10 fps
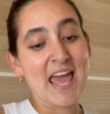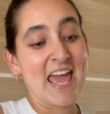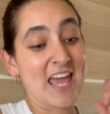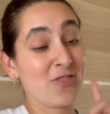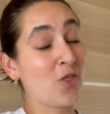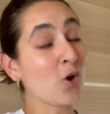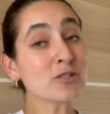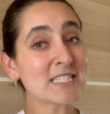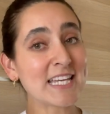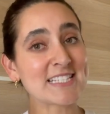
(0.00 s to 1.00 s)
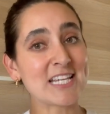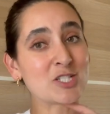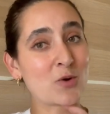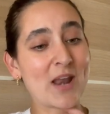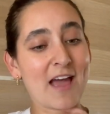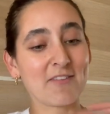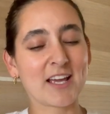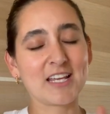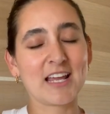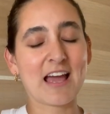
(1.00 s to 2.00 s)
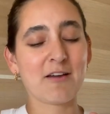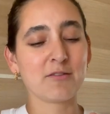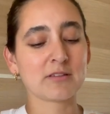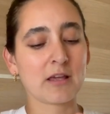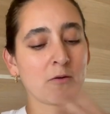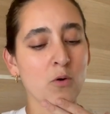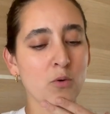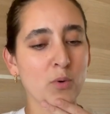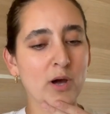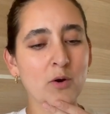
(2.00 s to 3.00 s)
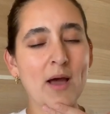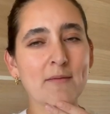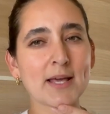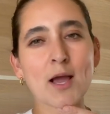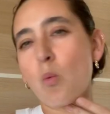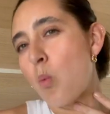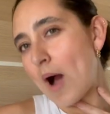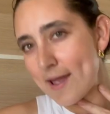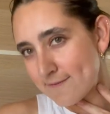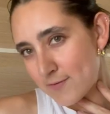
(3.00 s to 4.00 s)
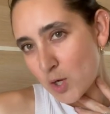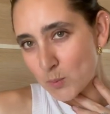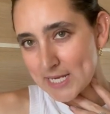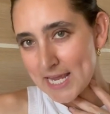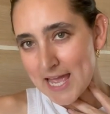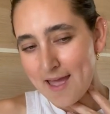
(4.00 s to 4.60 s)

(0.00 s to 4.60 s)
And those things I don't have, like, I was like, oh, well, I don't have like a white flowy